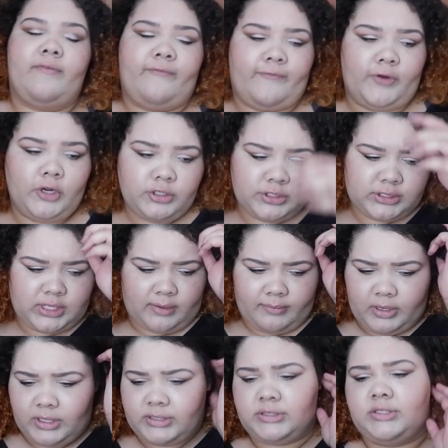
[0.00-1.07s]
first I'm
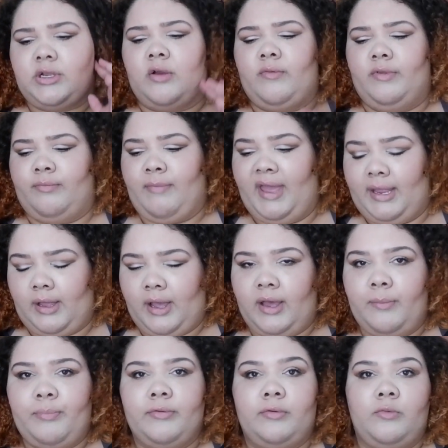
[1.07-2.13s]
going to start with
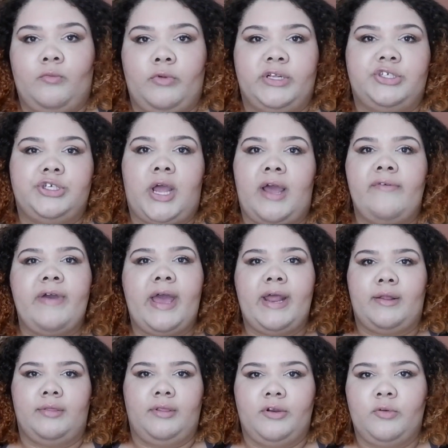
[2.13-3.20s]
makeup, which I've
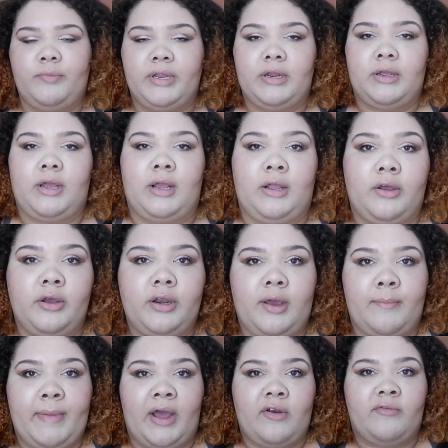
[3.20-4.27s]
had a good
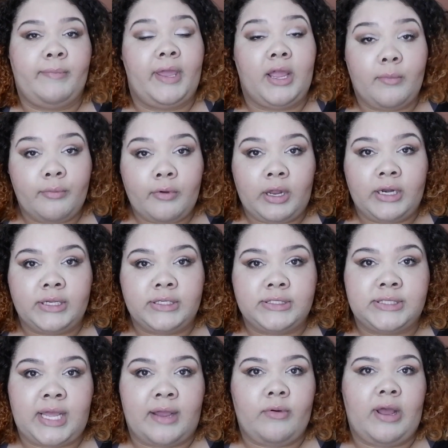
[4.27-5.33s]
amount of makeup products
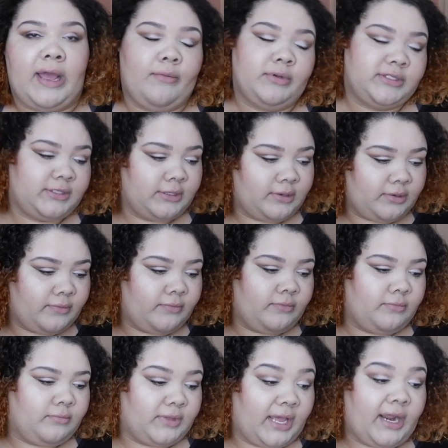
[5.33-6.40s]
that
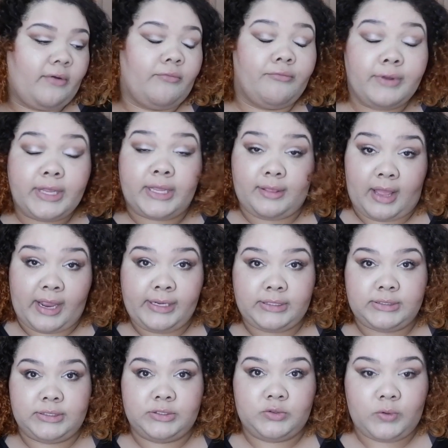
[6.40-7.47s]
I really
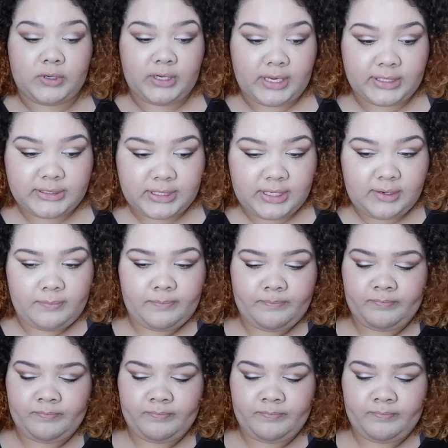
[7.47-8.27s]
liked in 2019.